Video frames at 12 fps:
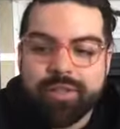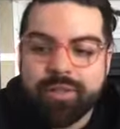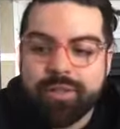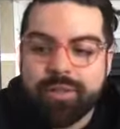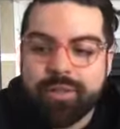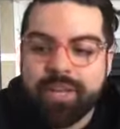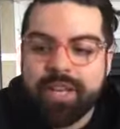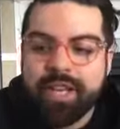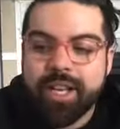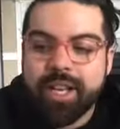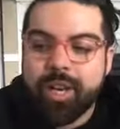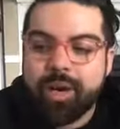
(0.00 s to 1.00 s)
to
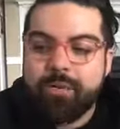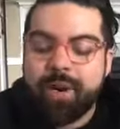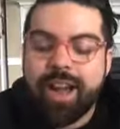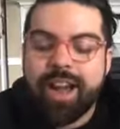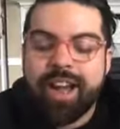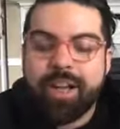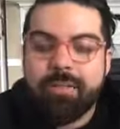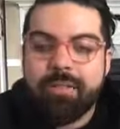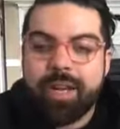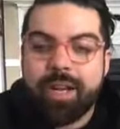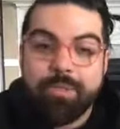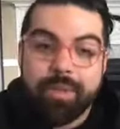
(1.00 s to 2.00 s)
grab
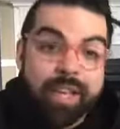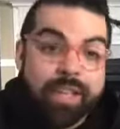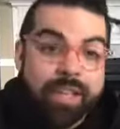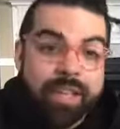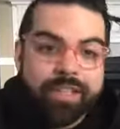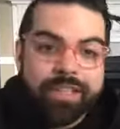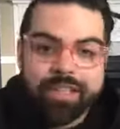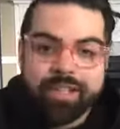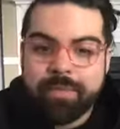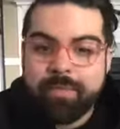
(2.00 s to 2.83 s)
a blanket,